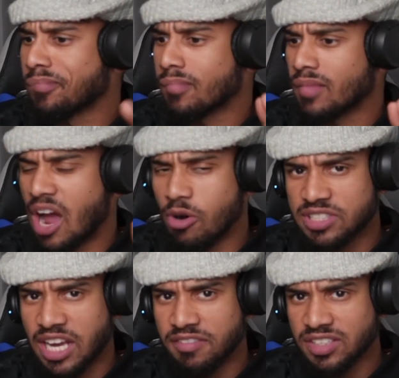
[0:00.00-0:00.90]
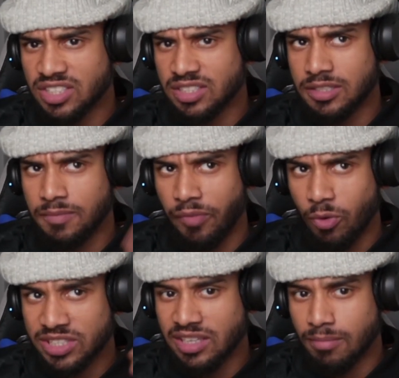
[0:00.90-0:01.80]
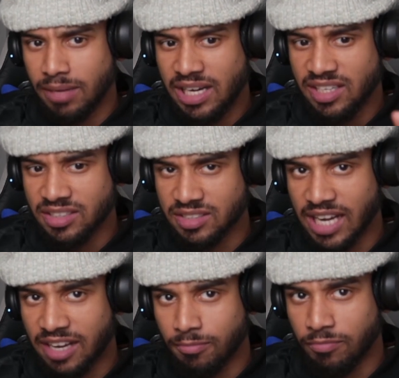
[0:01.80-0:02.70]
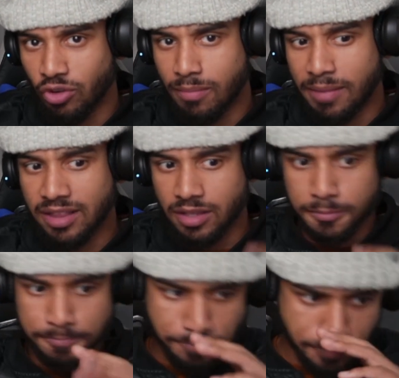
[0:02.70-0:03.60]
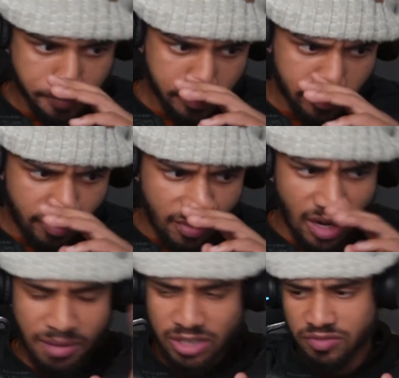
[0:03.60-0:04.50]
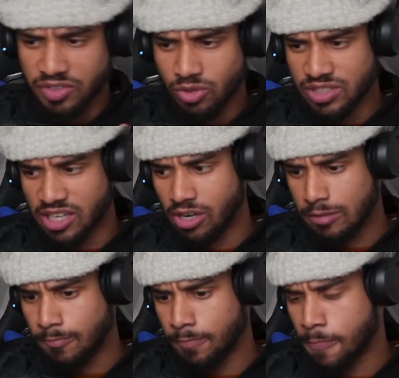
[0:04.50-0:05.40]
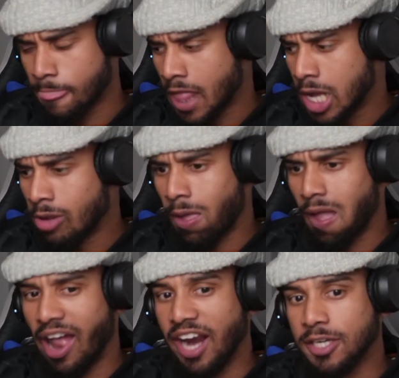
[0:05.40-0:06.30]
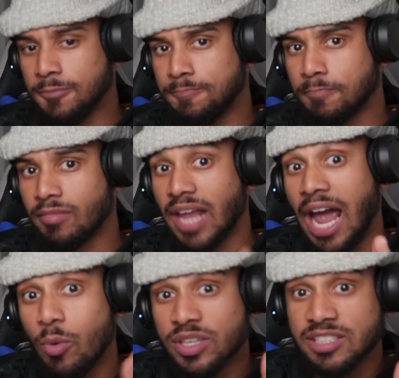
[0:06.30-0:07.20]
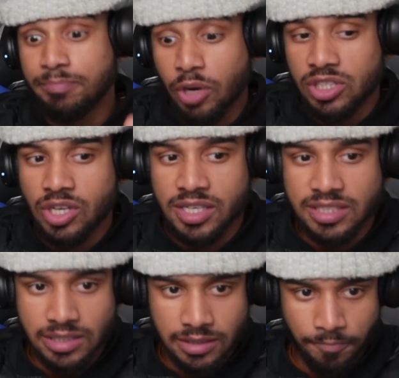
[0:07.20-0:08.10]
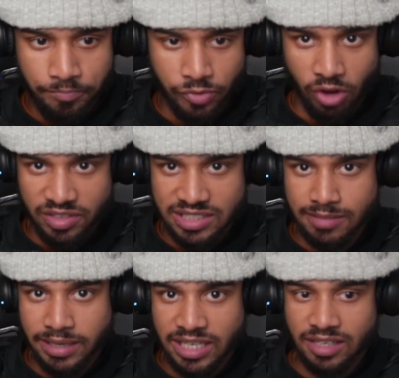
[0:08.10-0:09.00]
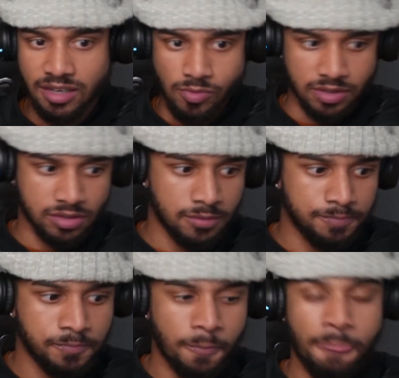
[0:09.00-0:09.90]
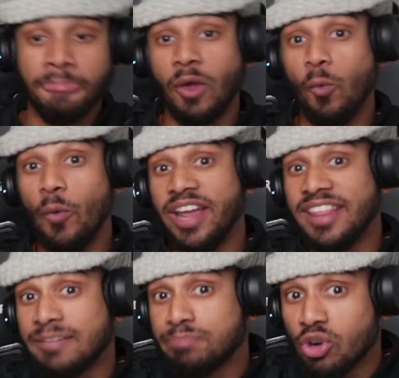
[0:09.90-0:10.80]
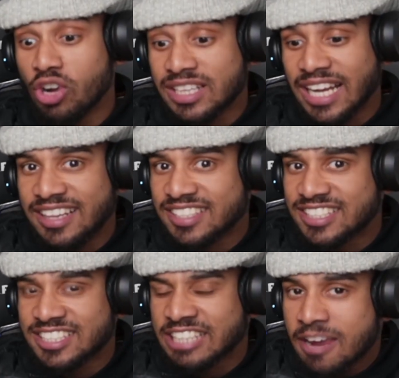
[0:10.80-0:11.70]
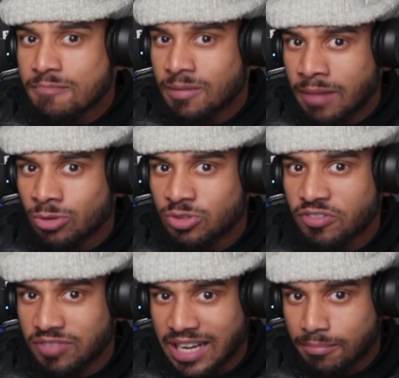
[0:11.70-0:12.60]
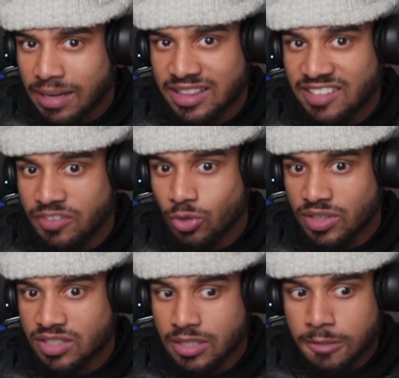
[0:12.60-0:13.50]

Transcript: I was averaging it was in the millions like for the month. Amount of views I got. And I watched the podcast now of these American Owens. Where that bro got like the same amount of like monthly viewers, no?